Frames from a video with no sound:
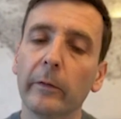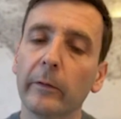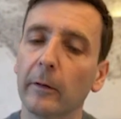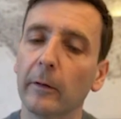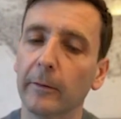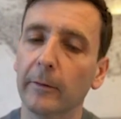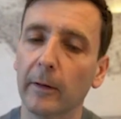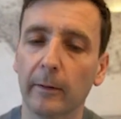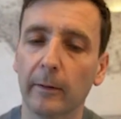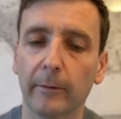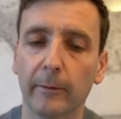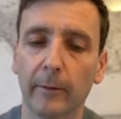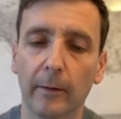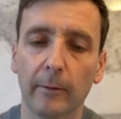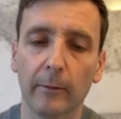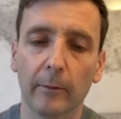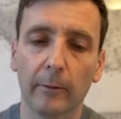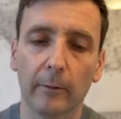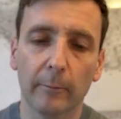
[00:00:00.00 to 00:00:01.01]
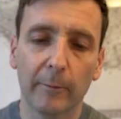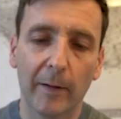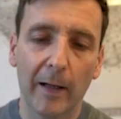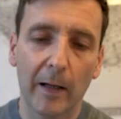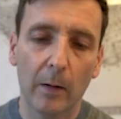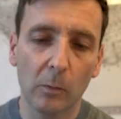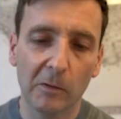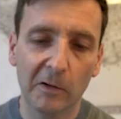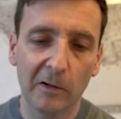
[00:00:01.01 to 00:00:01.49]
to get a sense of how
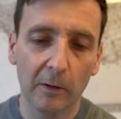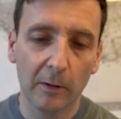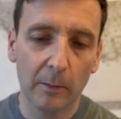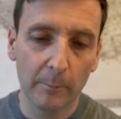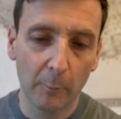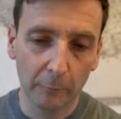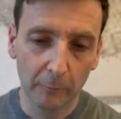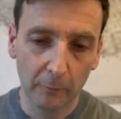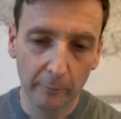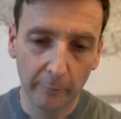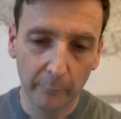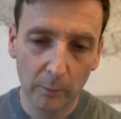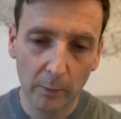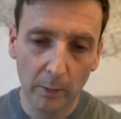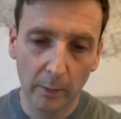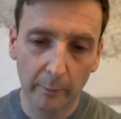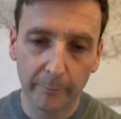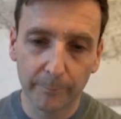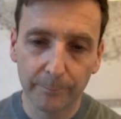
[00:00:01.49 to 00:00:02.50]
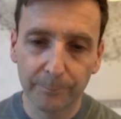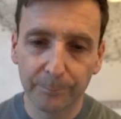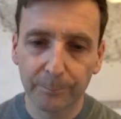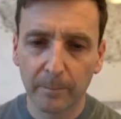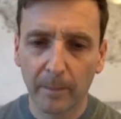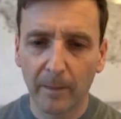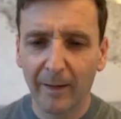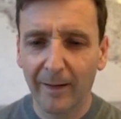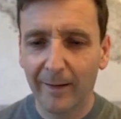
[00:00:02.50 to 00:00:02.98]
well our model has worked.
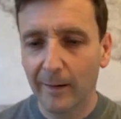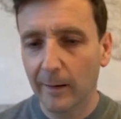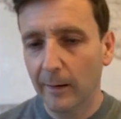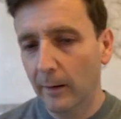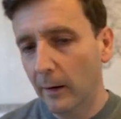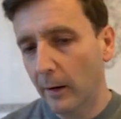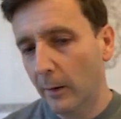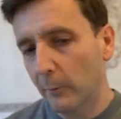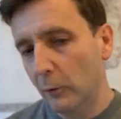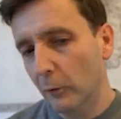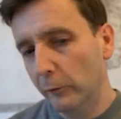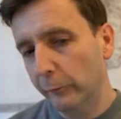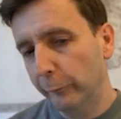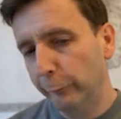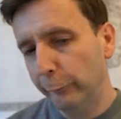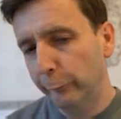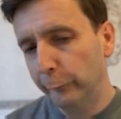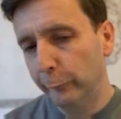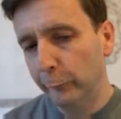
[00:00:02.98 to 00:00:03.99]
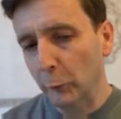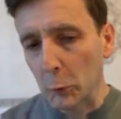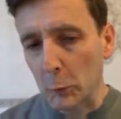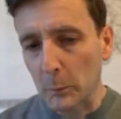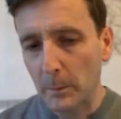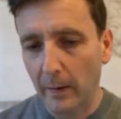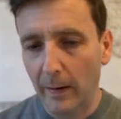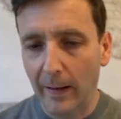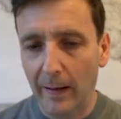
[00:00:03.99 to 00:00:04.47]
I'm not super
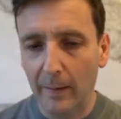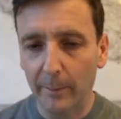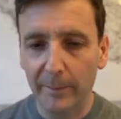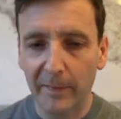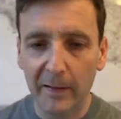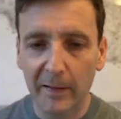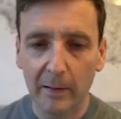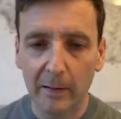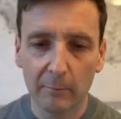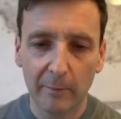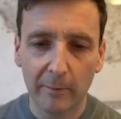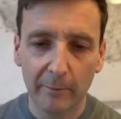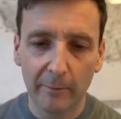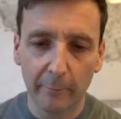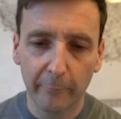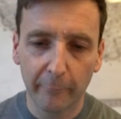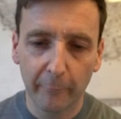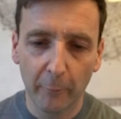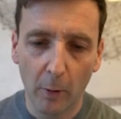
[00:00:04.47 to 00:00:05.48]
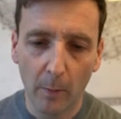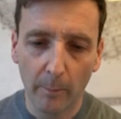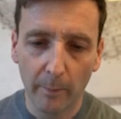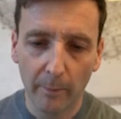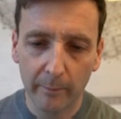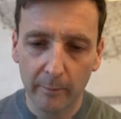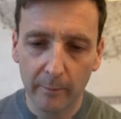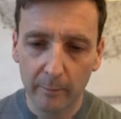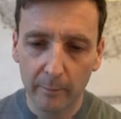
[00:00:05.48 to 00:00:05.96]
happy around the top. I think
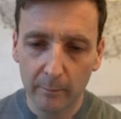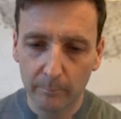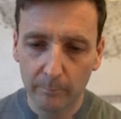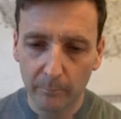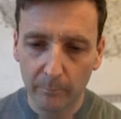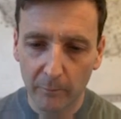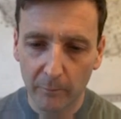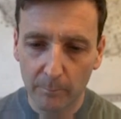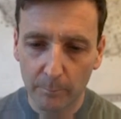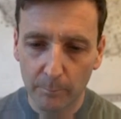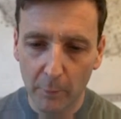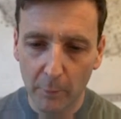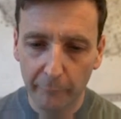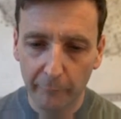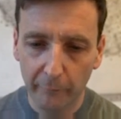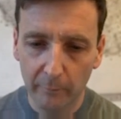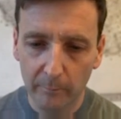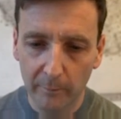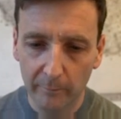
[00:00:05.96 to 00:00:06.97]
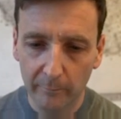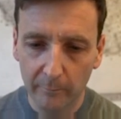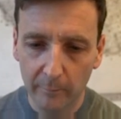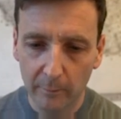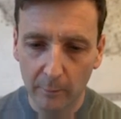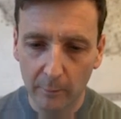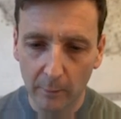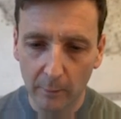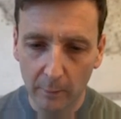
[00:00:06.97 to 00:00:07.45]
the bottom is
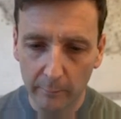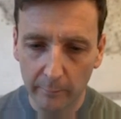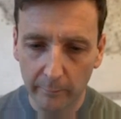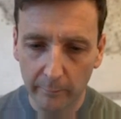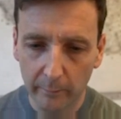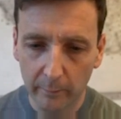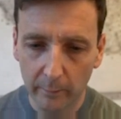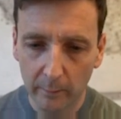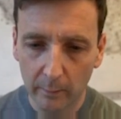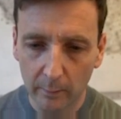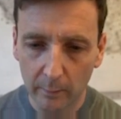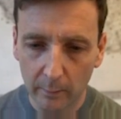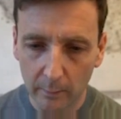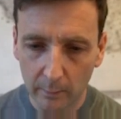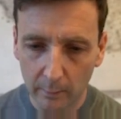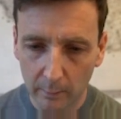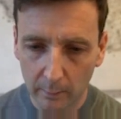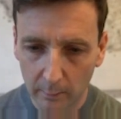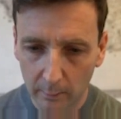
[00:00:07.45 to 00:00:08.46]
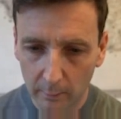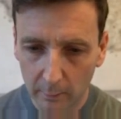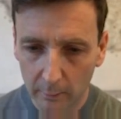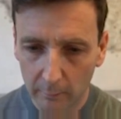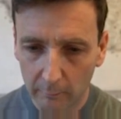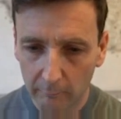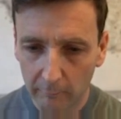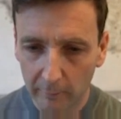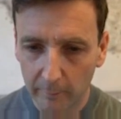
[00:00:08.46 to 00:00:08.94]
good,
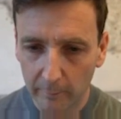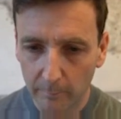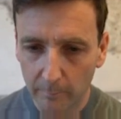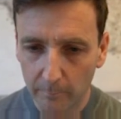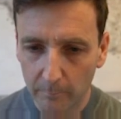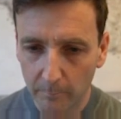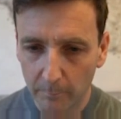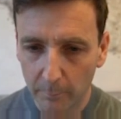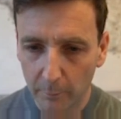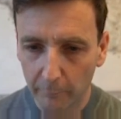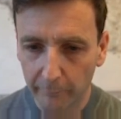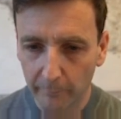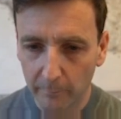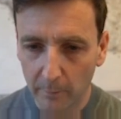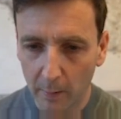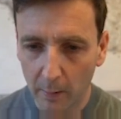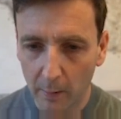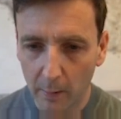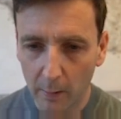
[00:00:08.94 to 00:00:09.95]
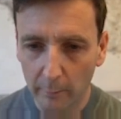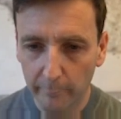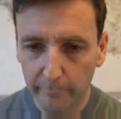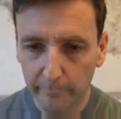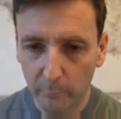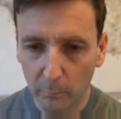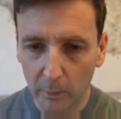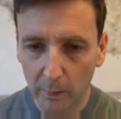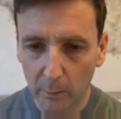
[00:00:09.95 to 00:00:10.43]
around the bottom half
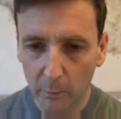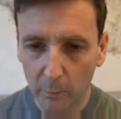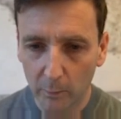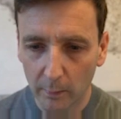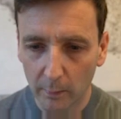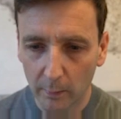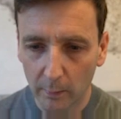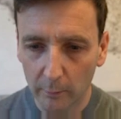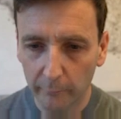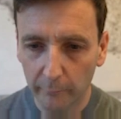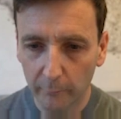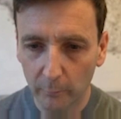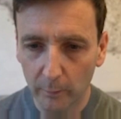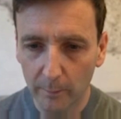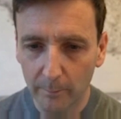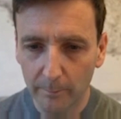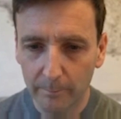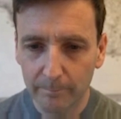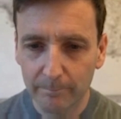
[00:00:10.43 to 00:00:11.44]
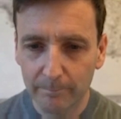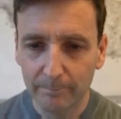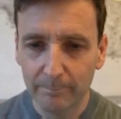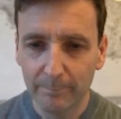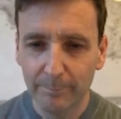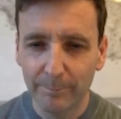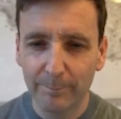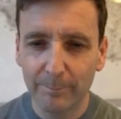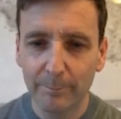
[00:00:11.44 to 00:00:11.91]
where we were close to it,
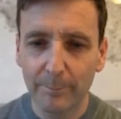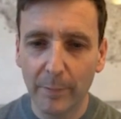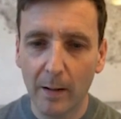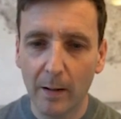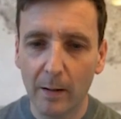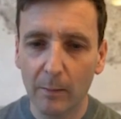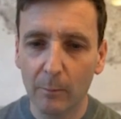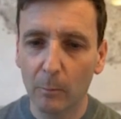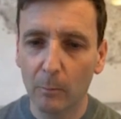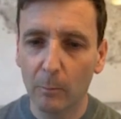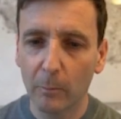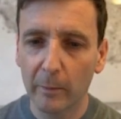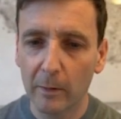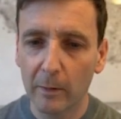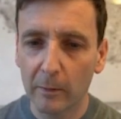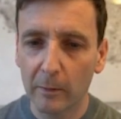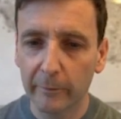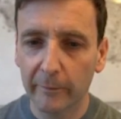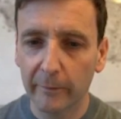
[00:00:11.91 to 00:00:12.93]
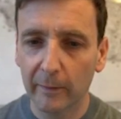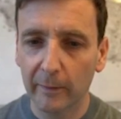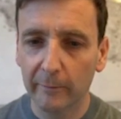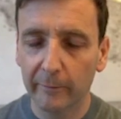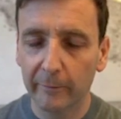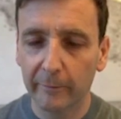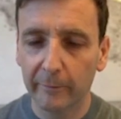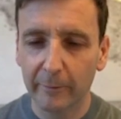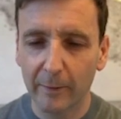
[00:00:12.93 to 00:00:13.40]
but we are seeing
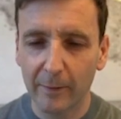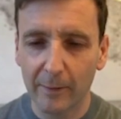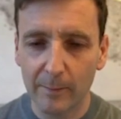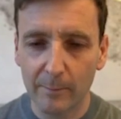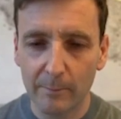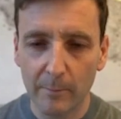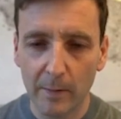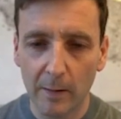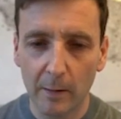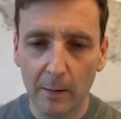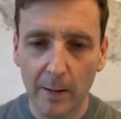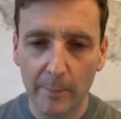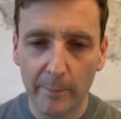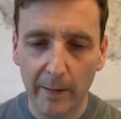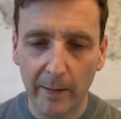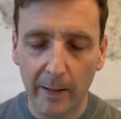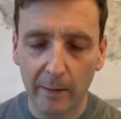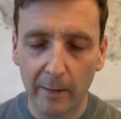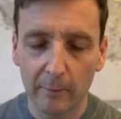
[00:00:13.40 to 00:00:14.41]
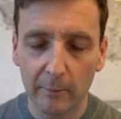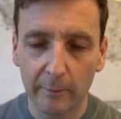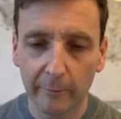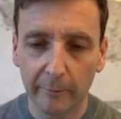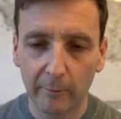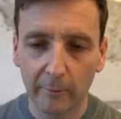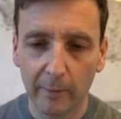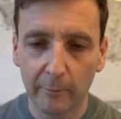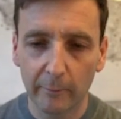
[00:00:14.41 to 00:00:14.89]
some alignment errors
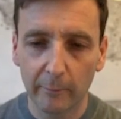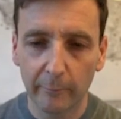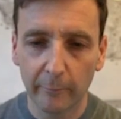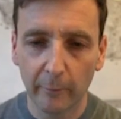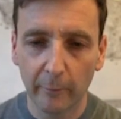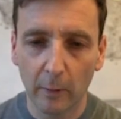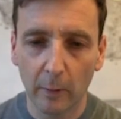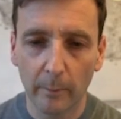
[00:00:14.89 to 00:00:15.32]
around the top.